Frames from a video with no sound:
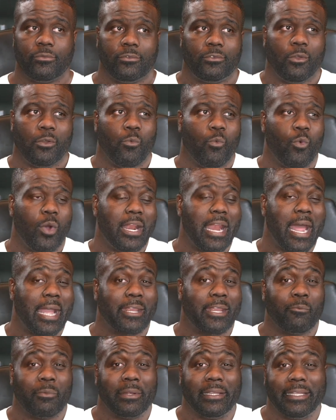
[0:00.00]
The one I
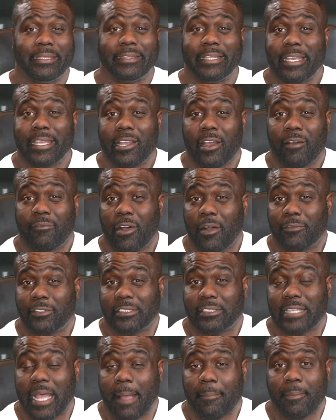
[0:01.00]
can really think of off
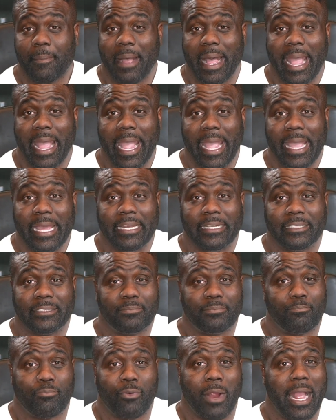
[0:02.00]
the top of my head
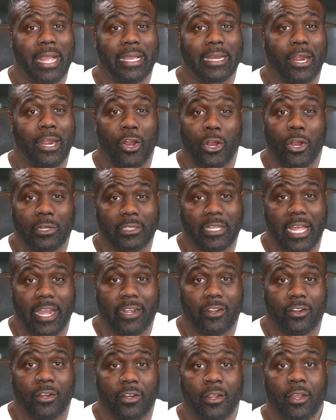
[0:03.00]
is Brian
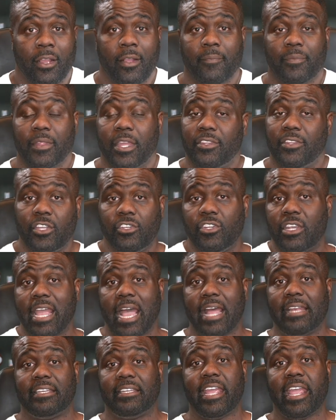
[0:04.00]
Urlacher. And then you
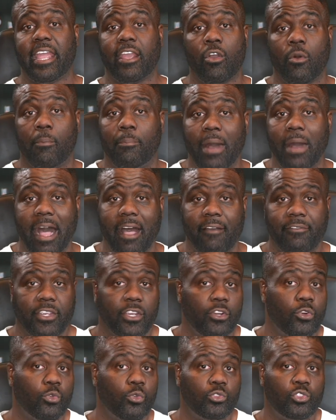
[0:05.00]
got Diego
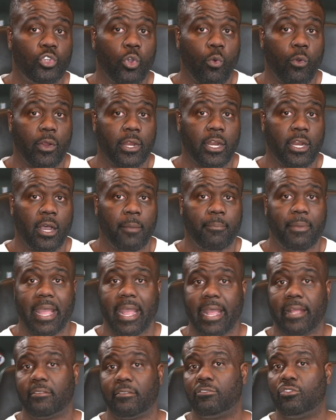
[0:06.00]
Pavia, who tore it up
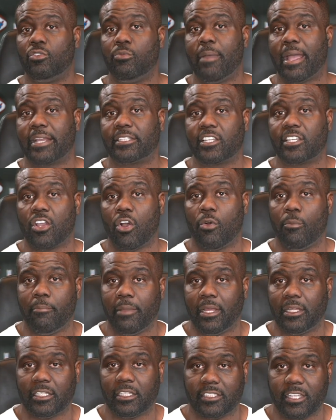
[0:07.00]
at New Mexico
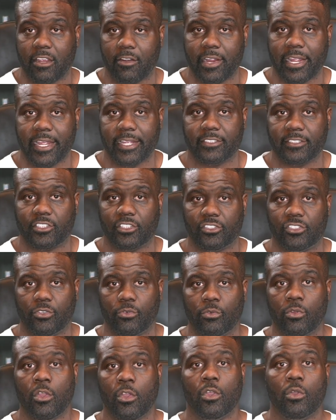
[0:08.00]
Military
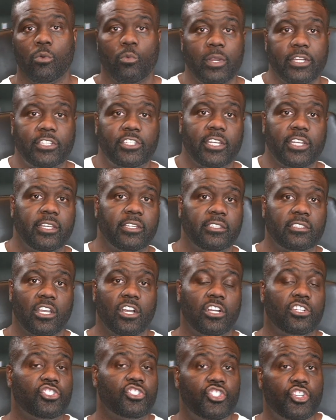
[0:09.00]
Institute, which is
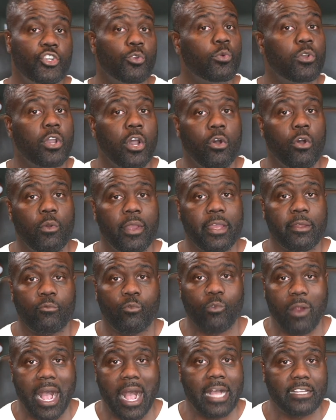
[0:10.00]
a JUCO in
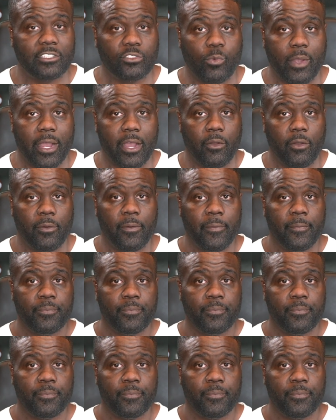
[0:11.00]
Roswell.